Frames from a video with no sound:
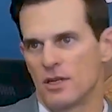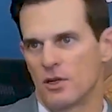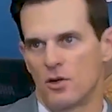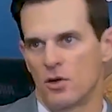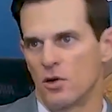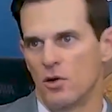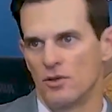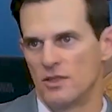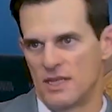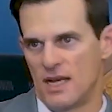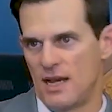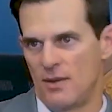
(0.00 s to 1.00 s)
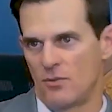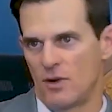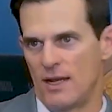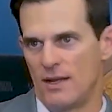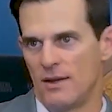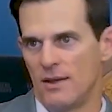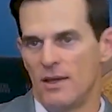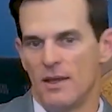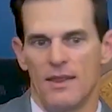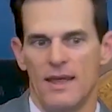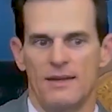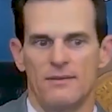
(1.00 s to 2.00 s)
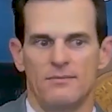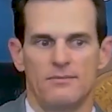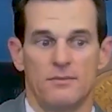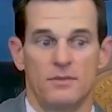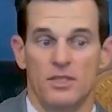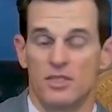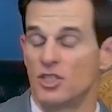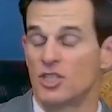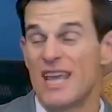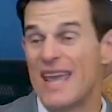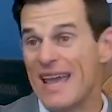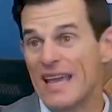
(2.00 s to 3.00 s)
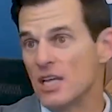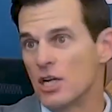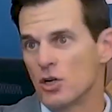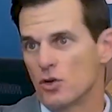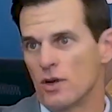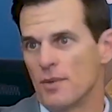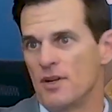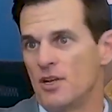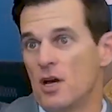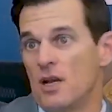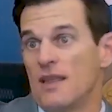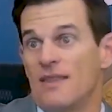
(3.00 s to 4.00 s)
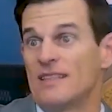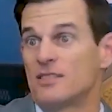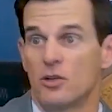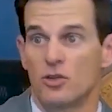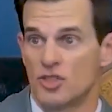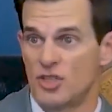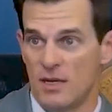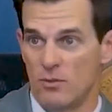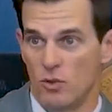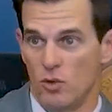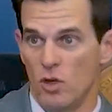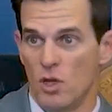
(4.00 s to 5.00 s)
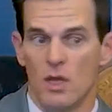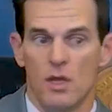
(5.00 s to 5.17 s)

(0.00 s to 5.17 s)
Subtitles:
that occur all the time, right? That they just can't get an agreement done, and that's understandable.